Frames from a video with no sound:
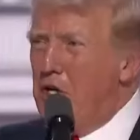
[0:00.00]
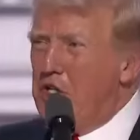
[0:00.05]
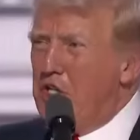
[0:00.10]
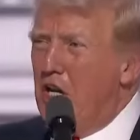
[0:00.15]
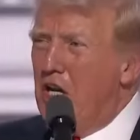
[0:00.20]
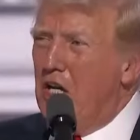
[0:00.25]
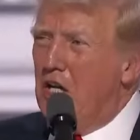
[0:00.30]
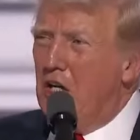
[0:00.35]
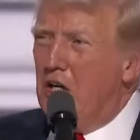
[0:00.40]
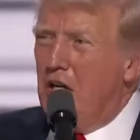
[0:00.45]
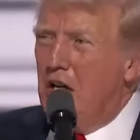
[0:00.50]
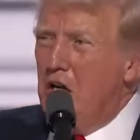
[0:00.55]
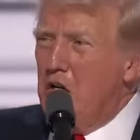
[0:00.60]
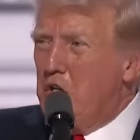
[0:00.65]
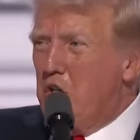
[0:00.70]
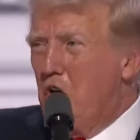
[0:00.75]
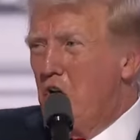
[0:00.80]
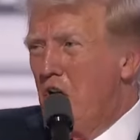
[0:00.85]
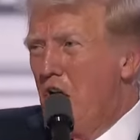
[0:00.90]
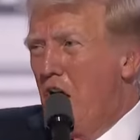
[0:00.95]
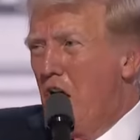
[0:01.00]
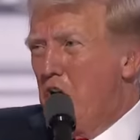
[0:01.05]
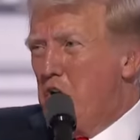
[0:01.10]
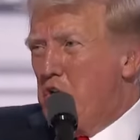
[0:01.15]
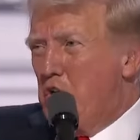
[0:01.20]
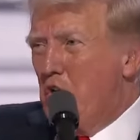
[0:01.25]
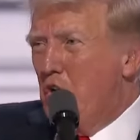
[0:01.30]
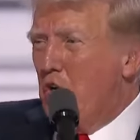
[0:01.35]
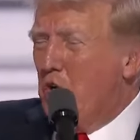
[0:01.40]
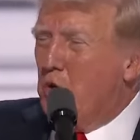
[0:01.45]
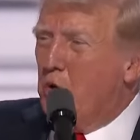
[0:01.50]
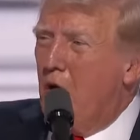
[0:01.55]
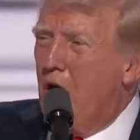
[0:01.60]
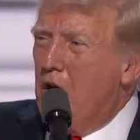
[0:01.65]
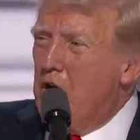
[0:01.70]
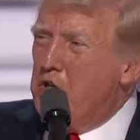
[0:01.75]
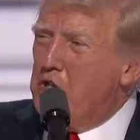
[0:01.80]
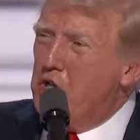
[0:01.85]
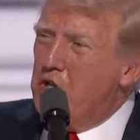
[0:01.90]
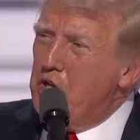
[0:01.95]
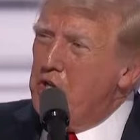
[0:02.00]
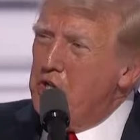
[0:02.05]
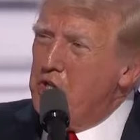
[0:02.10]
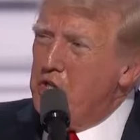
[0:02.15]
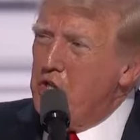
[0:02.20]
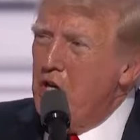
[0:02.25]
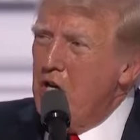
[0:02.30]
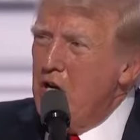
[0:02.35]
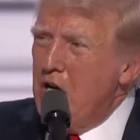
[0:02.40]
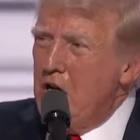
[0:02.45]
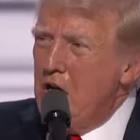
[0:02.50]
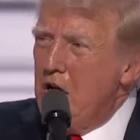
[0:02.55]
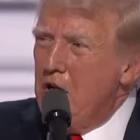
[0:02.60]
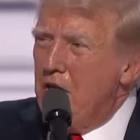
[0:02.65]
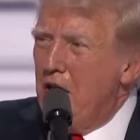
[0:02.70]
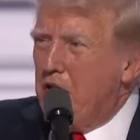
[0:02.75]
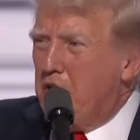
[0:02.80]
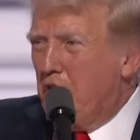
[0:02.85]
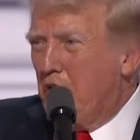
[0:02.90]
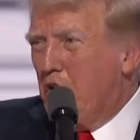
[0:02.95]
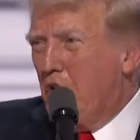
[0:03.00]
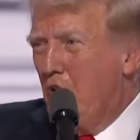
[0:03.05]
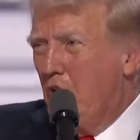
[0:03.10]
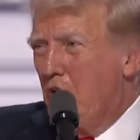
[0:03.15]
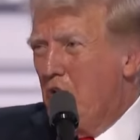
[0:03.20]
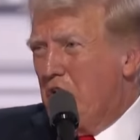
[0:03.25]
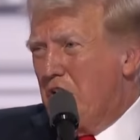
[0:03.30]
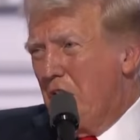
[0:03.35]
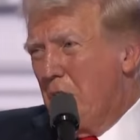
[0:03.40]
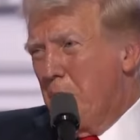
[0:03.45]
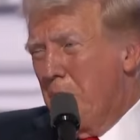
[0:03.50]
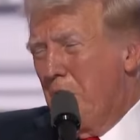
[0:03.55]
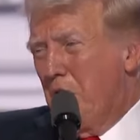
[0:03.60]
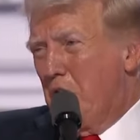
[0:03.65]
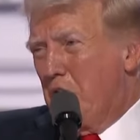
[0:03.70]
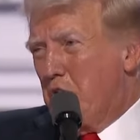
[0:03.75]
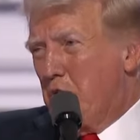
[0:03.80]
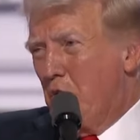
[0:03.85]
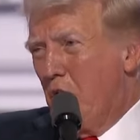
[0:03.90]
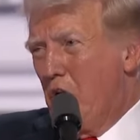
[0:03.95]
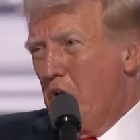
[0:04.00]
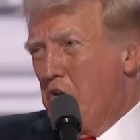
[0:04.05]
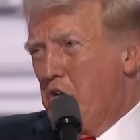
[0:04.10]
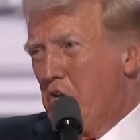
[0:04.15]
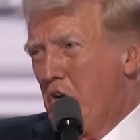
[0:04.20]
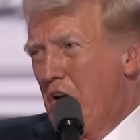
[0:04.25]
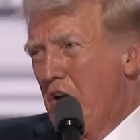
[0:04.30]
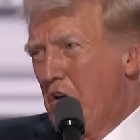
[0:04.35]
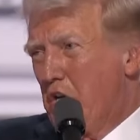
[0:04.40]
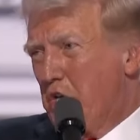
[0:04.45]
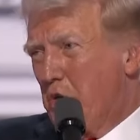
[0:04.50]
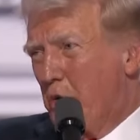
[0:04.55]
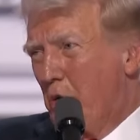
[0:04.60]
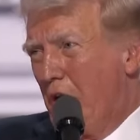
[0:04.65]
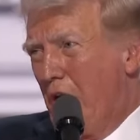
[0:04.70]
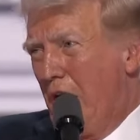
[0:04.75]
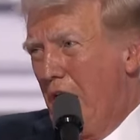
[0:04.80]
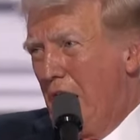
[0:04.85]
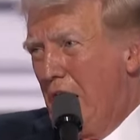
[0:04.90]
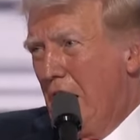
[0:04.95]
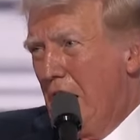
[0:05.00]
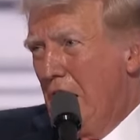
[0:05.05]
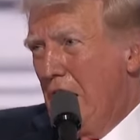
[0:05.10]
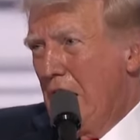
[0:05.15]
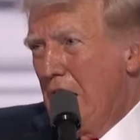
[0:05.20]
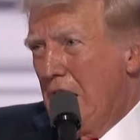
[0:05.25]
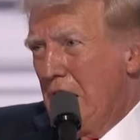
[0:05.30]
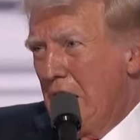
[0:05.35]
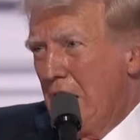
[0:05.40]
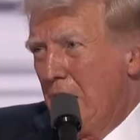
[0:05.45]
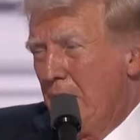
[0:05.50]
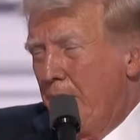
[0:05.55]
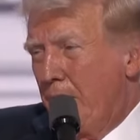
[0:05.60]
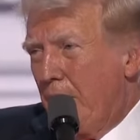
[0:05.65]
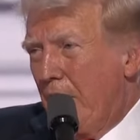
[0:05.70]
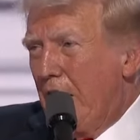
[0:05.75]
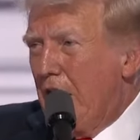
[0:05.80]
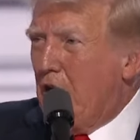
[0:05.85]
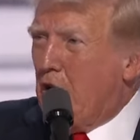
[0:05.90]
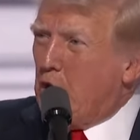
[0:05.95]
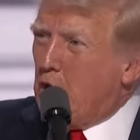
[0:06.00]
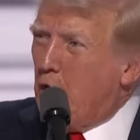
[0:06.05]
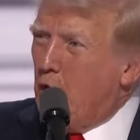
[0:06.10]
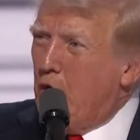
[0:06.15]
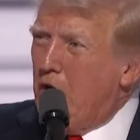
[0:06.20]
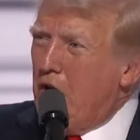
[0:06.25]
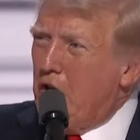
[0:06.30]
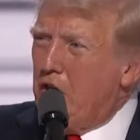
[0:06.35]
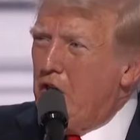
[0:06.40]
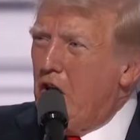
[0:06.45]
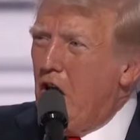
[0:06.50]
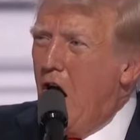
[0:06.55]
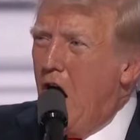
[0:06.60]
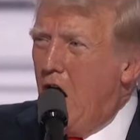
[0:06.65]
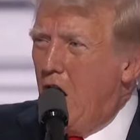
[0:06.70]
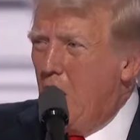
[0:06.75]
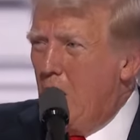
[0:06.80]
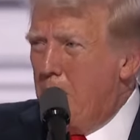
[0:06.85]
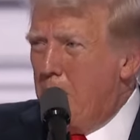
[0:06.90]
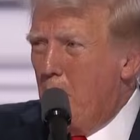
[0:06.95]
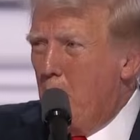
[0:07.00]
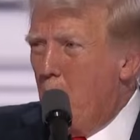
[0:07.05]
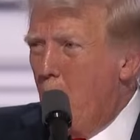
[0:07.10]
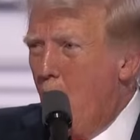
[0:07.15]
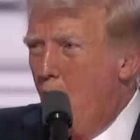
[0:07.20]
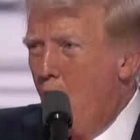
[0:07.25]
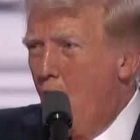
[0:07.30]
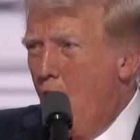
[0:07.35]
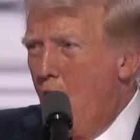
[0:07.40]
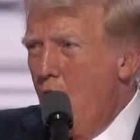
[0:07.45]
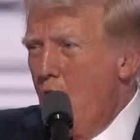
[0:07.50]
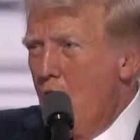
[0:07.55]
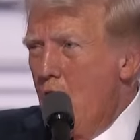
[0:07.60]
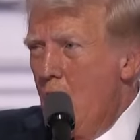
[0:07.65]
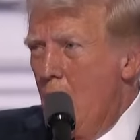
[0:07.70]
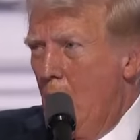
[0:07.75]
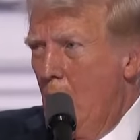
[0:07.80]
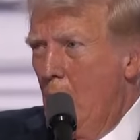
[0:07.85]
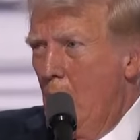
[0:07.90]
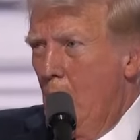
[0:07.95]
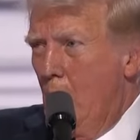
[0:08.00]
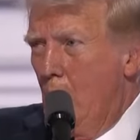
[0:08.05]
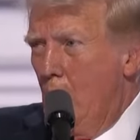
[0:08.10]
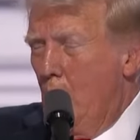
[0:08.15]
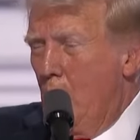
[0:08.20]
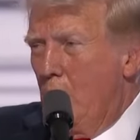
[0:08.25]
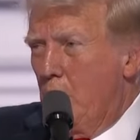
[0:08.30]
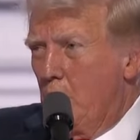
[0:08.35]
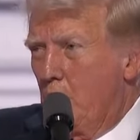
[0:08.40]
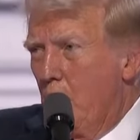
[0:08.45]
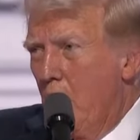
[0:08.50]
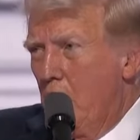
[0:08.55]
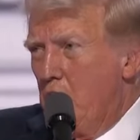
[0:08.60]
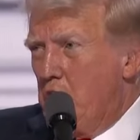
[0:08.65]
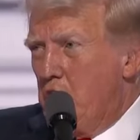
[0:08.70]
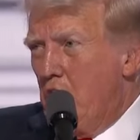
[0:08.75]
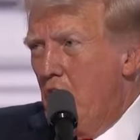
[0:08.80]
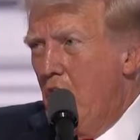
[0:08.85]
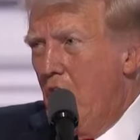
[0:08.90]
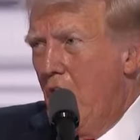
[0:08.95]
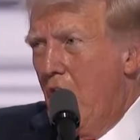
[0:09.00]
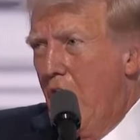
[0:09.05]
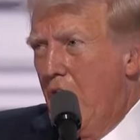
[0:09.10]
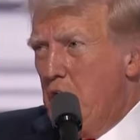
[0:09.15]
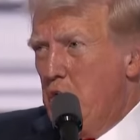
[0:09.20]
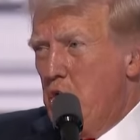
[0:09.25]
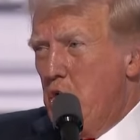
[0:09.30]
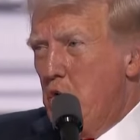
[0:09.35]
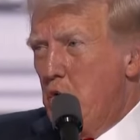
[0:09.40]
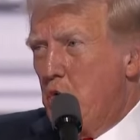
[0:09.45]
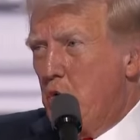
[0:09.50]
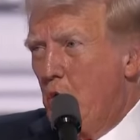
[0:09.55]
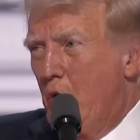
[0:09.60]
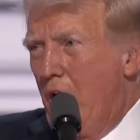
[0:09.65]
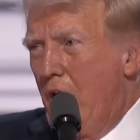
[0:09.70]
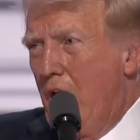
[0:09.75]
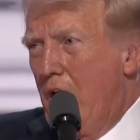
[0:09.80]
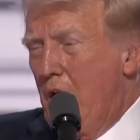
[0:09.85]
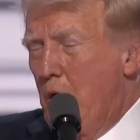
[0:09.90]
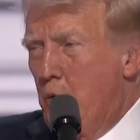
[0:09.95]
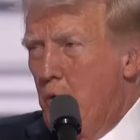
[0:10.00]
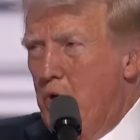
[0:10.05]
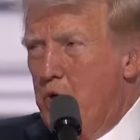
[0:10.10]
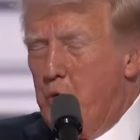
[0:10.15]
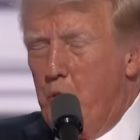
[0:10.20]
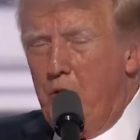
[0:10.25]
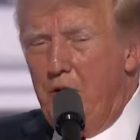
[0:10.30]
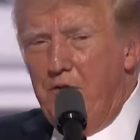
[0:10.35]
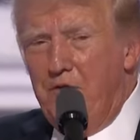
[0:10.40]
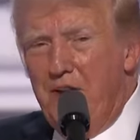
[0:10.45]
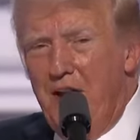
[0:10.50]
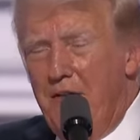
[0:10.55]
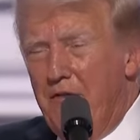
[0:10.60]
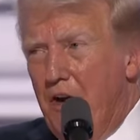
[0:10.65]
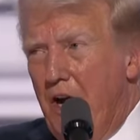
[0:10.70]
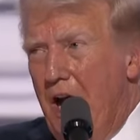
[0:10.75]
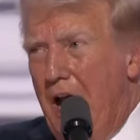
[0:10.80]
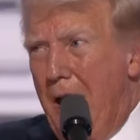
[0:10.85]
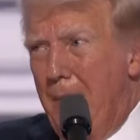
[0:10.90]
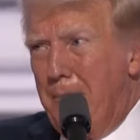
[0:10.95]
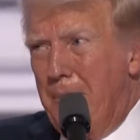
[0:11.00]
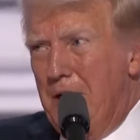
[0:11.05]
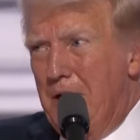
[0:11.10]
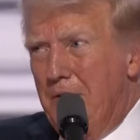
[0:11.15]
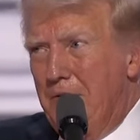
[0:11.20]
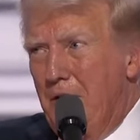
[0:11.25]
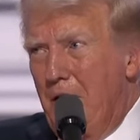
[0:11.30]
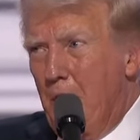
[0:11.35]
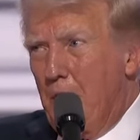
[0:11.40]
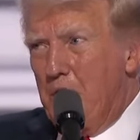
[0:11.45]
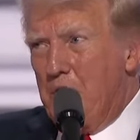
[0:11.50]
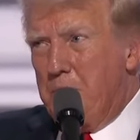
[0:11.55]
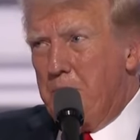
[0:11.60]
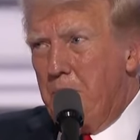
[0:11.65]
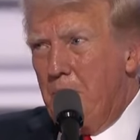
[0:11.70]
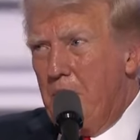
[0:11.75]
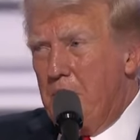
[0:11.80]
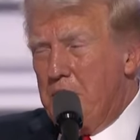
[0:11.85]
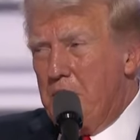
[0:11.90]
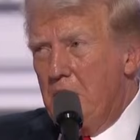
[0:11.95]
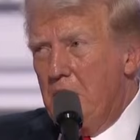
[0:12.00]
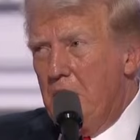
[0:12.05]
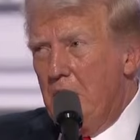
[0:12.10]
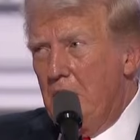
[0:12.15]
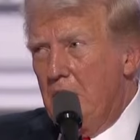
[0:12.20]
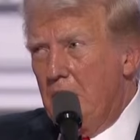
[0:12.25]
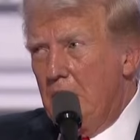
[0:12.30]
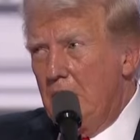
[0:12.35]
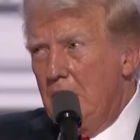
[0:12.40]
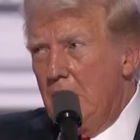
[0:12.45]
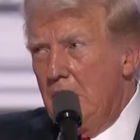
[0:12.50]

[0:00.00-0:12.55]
single international crisis that the current administration has created, including the horrible war with Russia and Ukraine, which would have never happened if I was president,